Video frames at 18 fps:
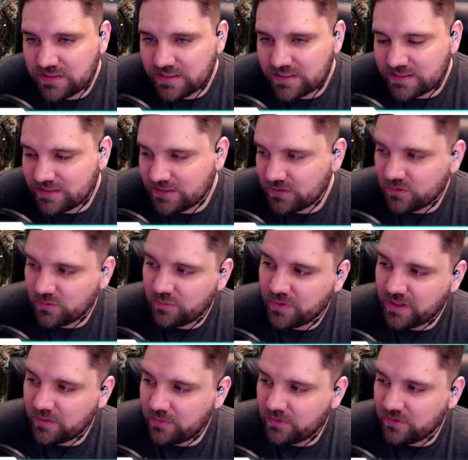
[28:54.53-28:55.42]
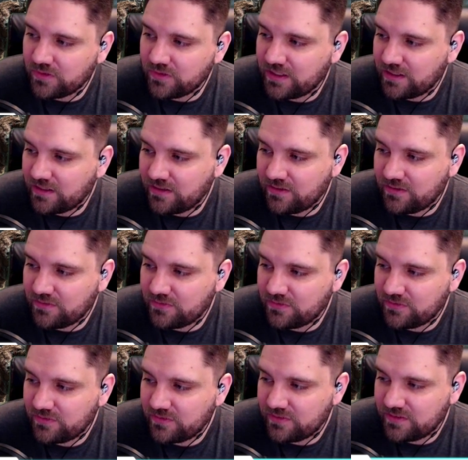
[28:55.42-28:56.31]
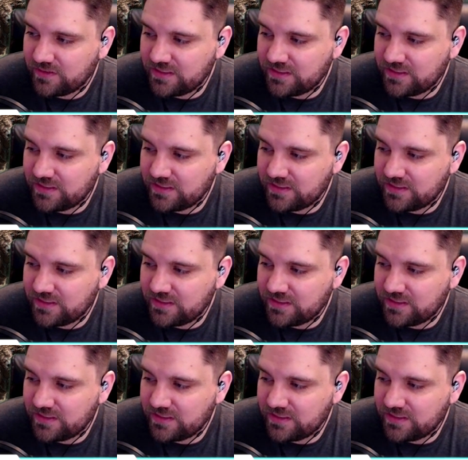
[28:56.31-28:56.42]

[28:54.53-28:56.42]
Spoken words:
in this little bubble of